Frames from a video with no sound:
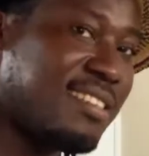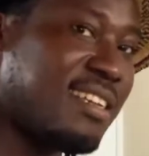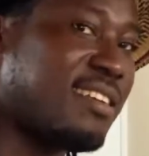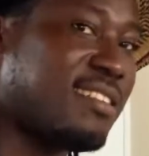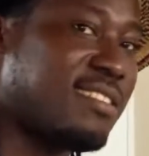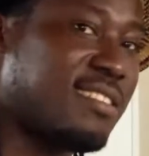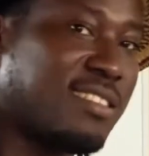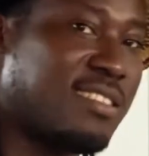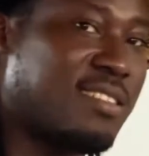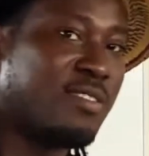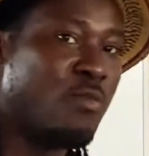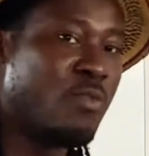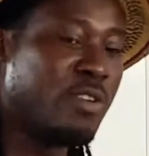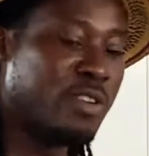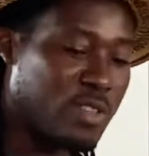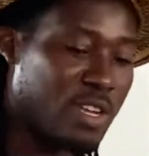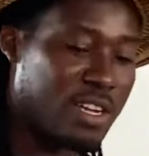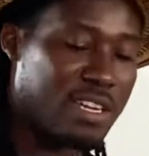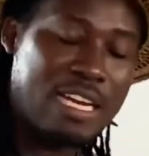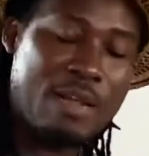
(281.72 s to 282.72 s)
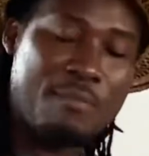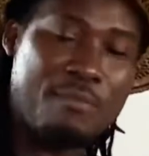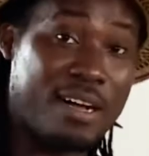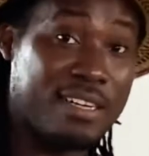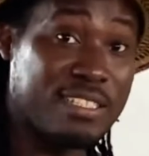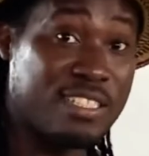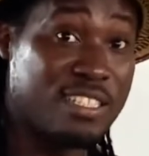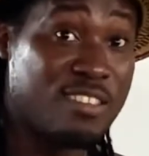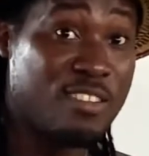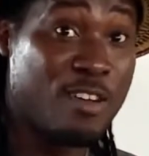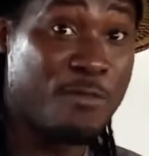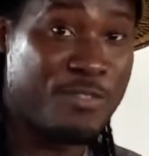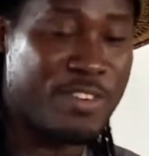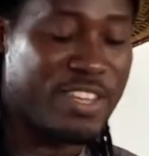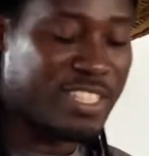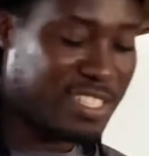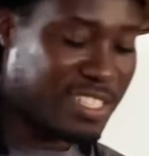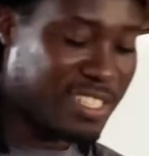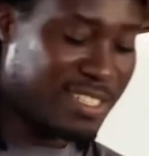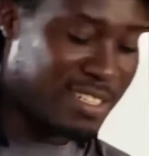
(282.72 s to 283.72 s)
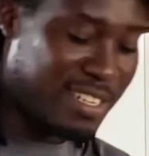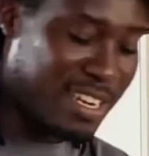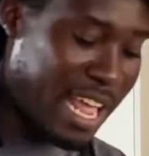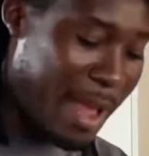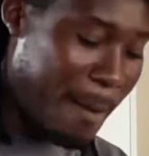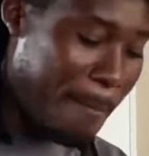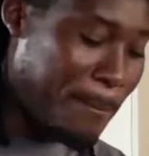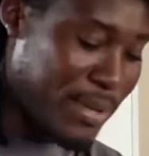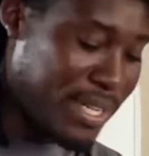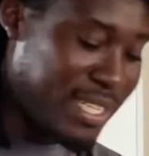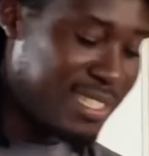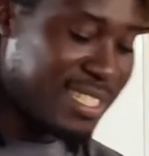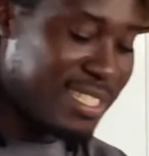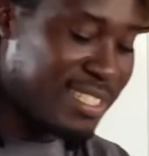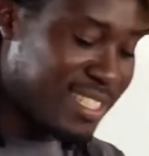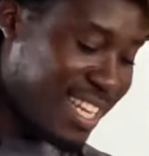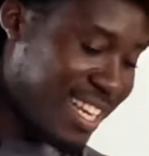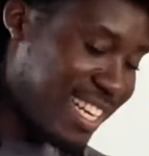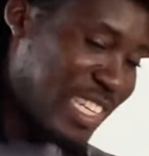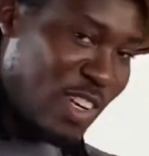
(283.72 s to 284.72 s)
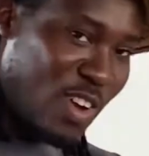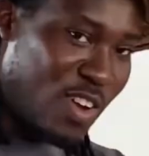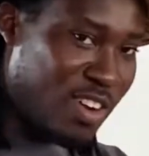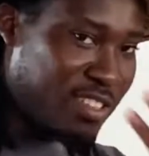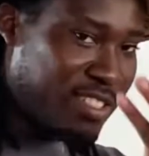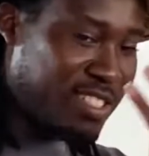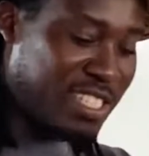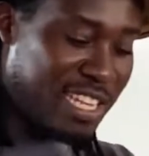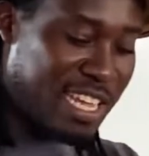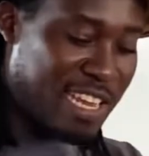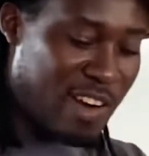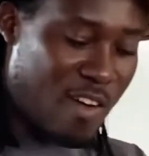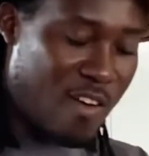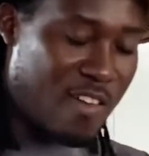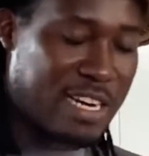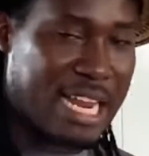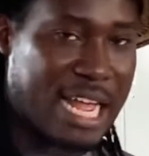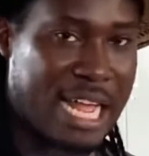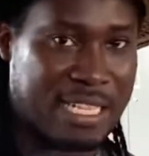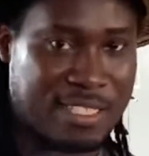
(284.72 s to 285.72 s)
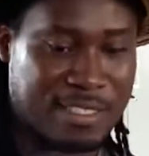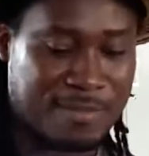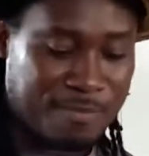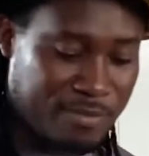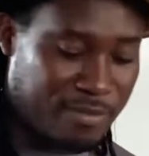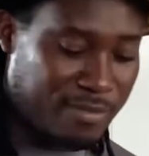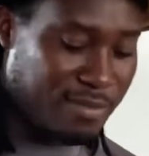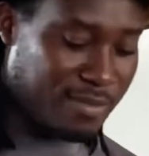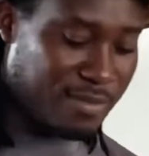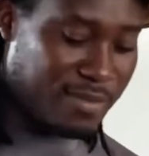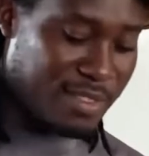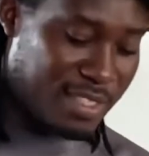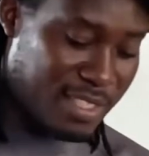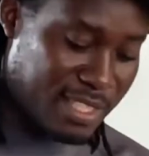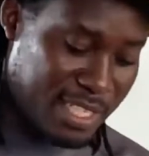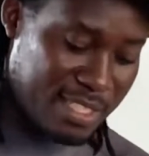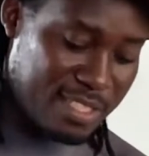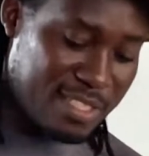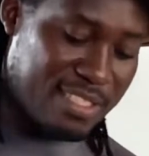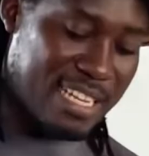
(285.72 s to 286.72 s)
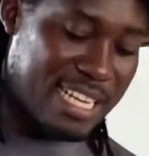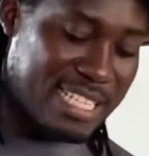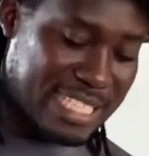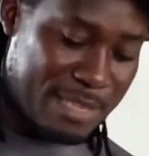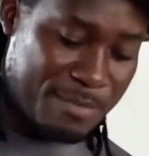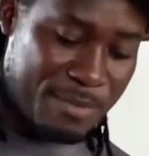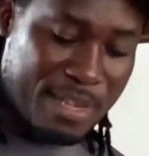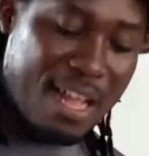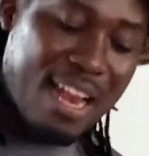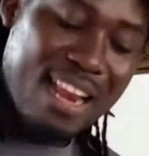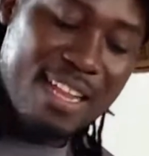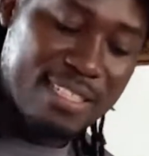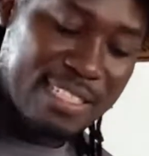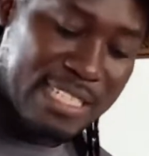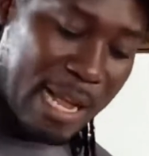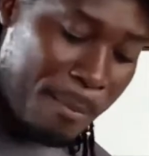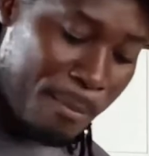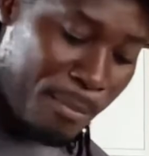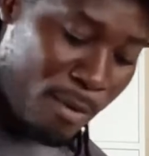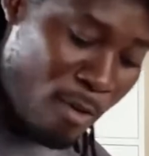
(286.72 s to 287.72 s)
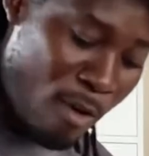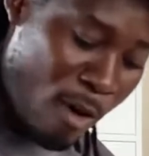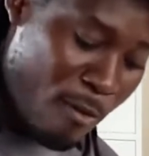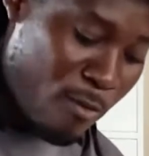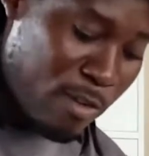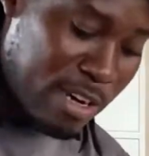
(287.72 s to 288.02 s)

yet. We're talking about innovation, like building technology and all that. This is a typical example of